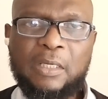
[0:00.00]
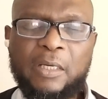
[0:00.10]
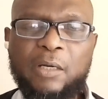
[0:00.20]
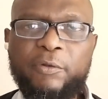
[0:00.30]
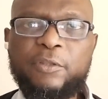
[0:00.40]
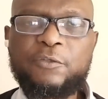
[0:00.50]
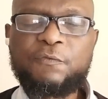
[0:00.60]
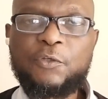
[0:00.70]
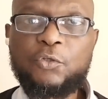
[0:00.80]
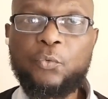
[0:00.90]
Now, in this
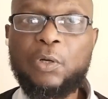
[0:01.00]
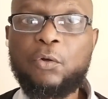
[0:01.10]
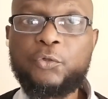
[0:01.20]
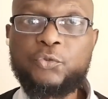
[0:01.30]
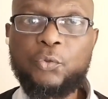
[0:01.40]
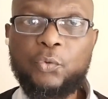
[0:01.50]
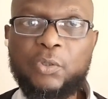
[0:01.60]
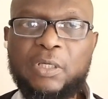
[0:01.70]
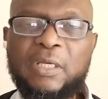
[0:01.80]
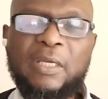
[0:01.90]
video, we're going to
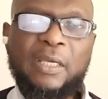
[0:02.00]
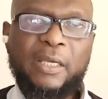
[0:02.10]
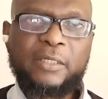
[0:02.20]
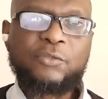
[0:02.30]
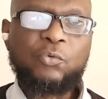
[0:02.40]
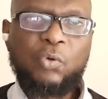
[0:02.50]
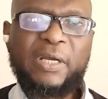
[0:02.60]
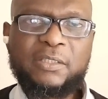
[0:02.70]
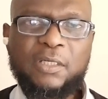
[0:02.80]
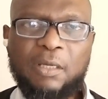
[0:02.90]
look at
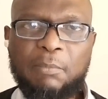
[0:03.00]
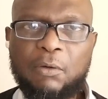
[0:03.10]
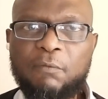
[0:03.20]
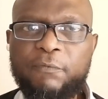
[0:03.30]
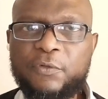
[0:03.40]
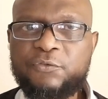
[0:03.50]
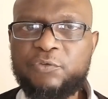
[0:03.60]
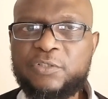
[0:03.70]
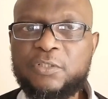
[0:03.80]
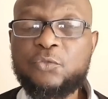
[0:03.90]
quite a number of those
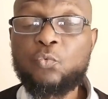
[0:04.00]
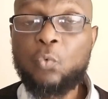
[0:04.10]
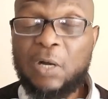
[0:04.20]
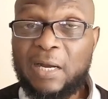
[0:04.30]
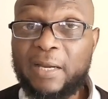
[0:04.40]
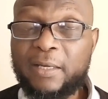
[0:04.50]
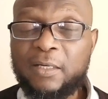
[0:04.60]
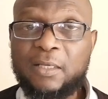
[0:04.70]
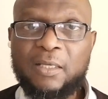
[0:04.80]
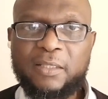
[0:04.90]
reasons why
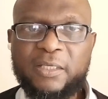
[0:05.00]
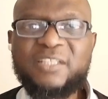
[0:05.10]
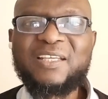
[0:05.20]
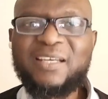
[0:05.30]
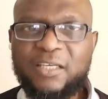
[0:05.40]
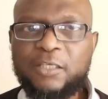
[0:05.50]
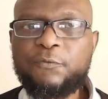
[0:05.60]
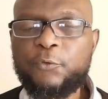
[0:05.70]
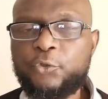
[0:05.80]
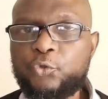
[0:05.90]
there is a need
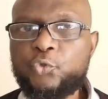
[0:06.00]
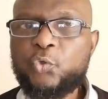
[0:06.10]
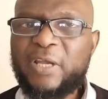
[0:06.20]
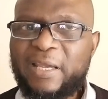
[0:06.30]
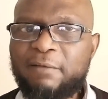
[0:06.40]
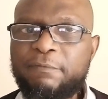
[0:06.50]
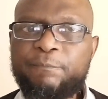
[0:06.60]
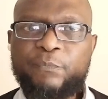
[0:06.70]
for you to have